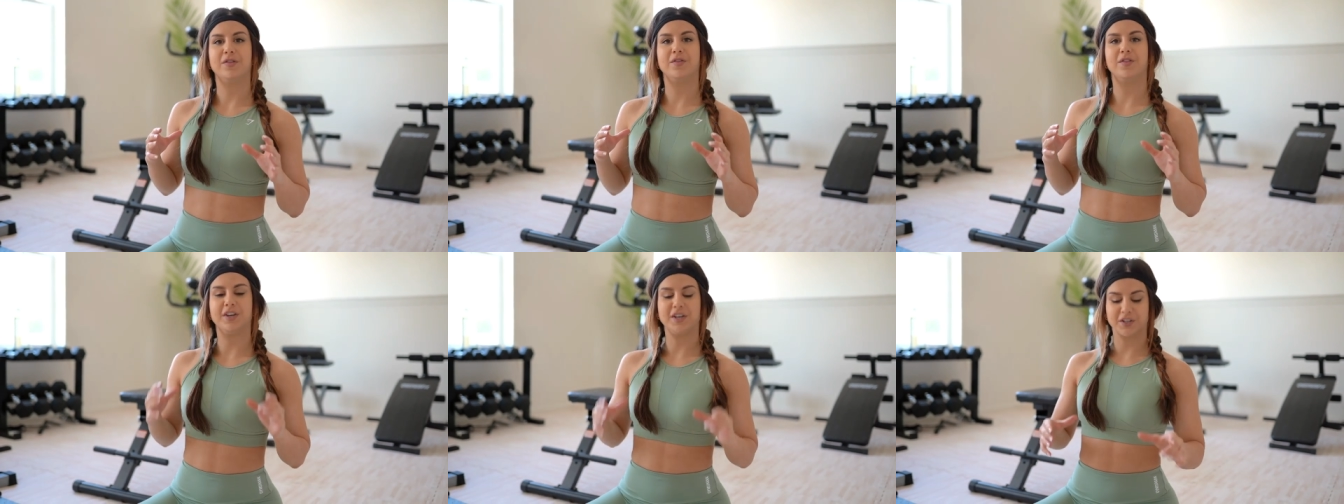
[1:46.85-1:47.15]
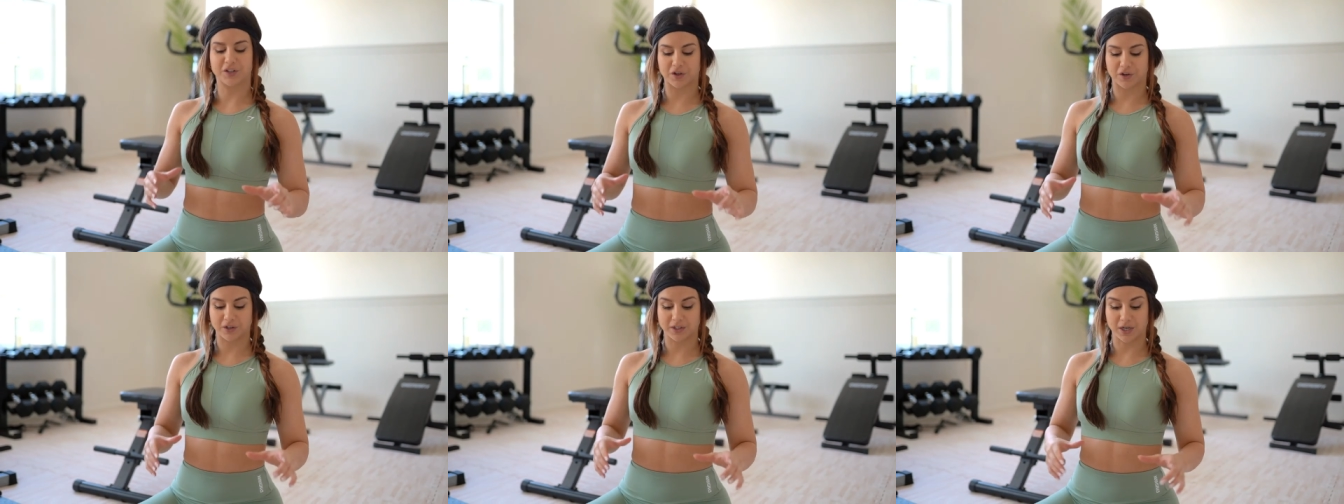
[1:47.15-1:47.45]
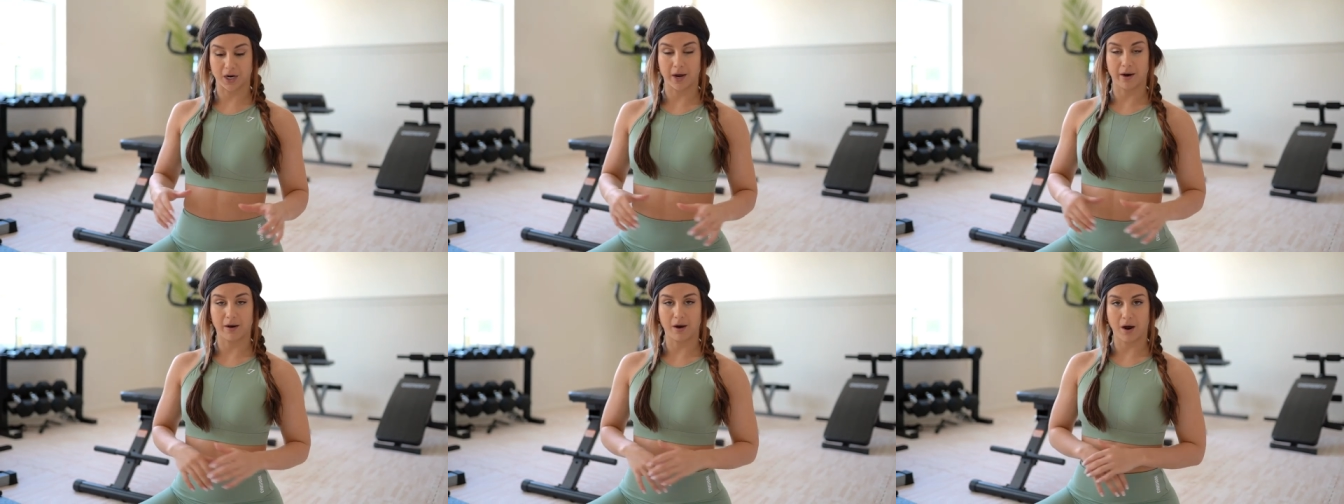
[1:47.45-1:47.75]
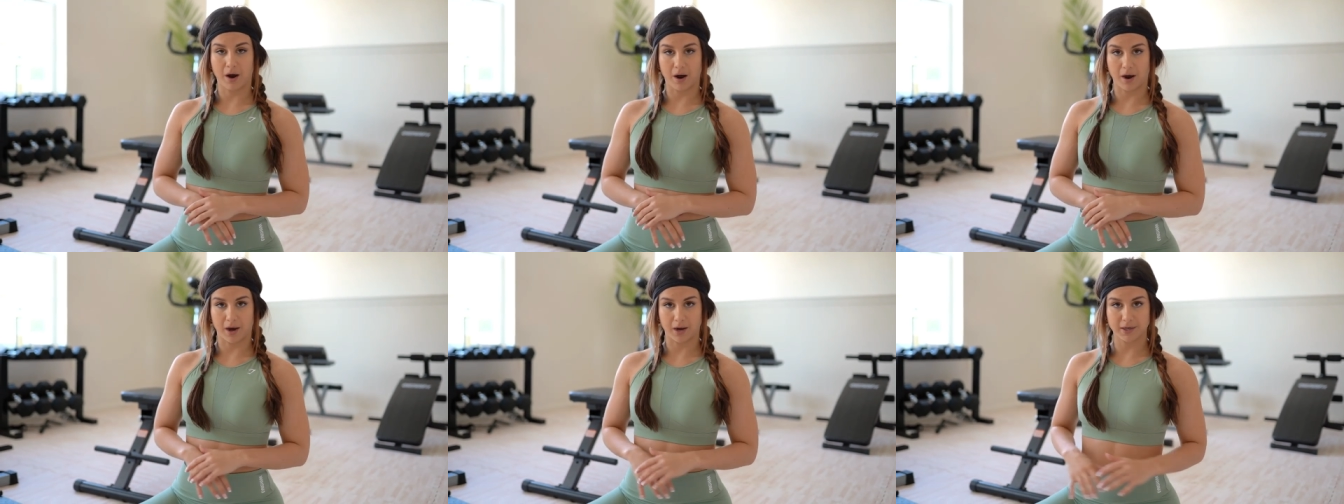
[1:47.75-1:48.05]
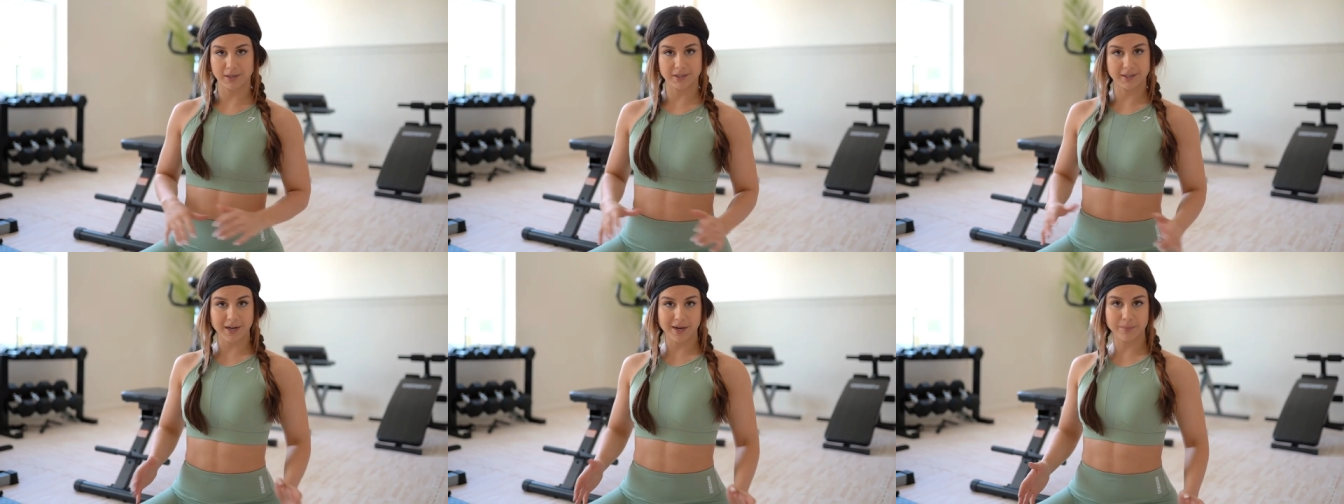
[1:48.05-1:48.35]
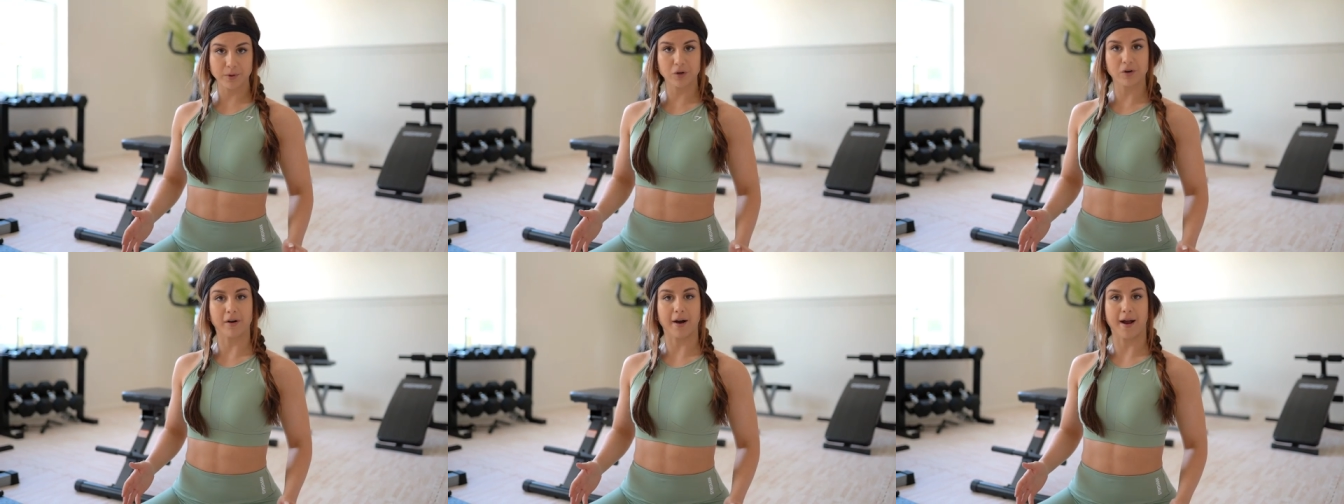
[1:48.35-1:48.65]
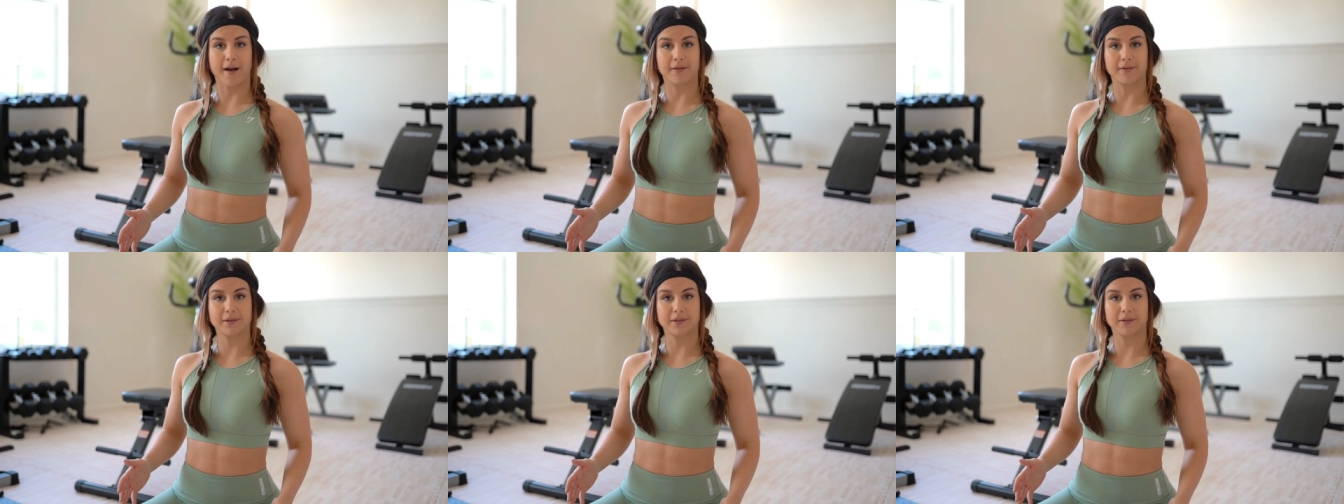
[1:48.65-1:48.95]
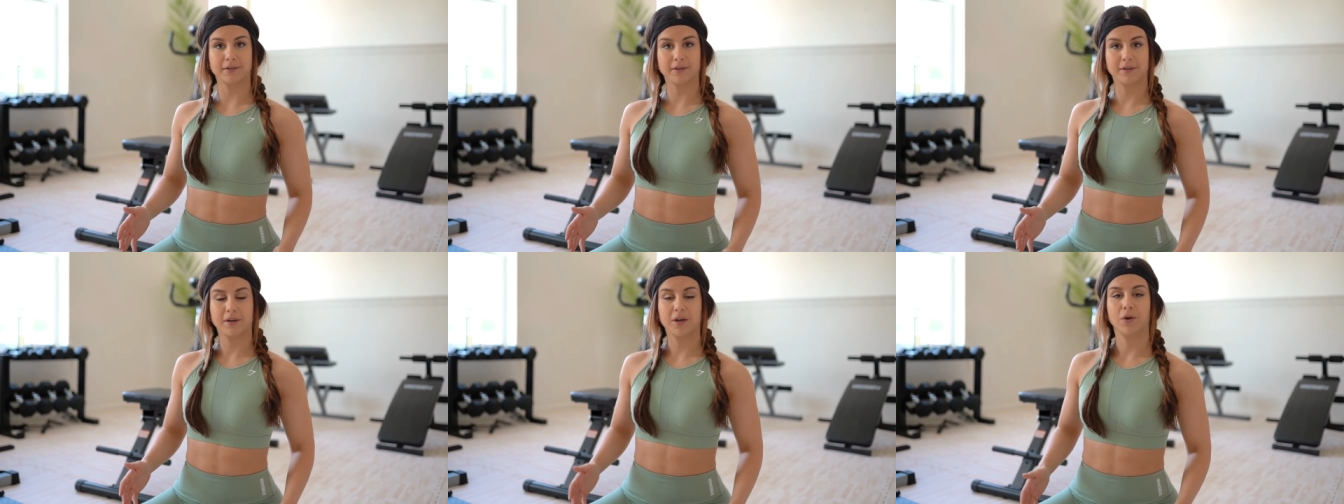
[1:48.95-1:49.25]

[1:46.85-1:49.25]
These are done on a stable ground